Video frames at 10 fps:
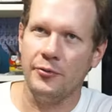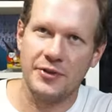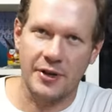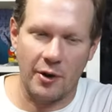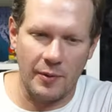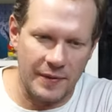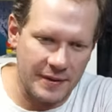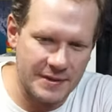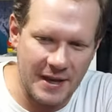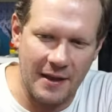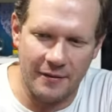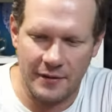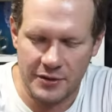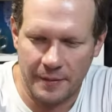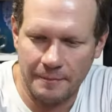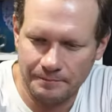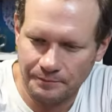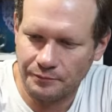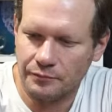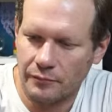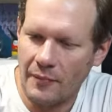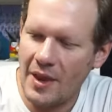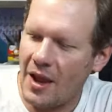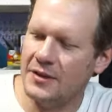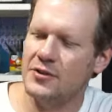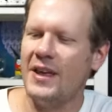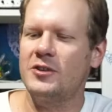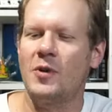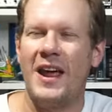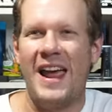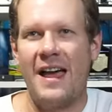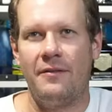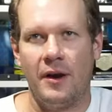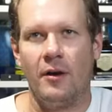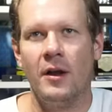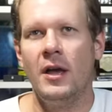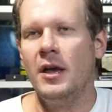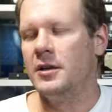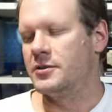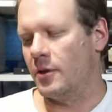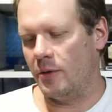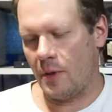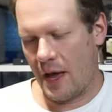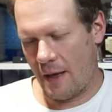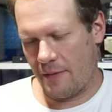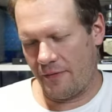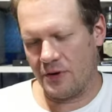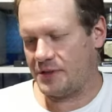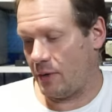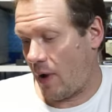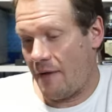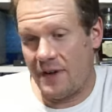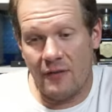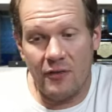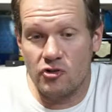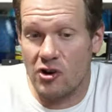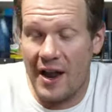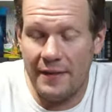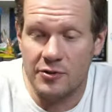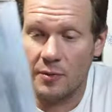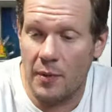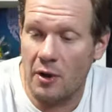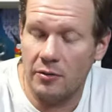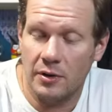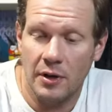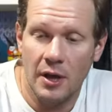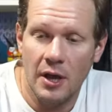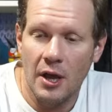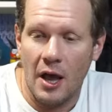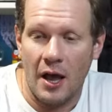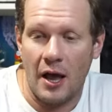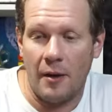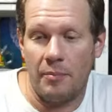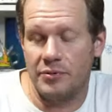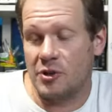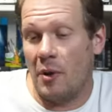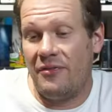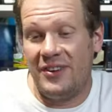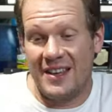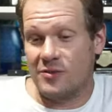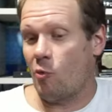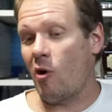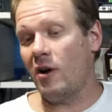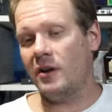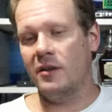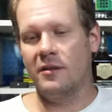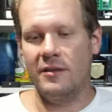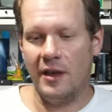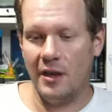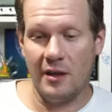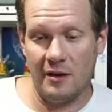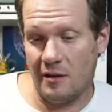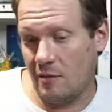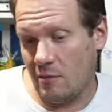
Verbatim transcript: to go with this television. And so that's what I have here. So uh, the first thing, I've never even tried this remote. Uh, so if it doesn't work, then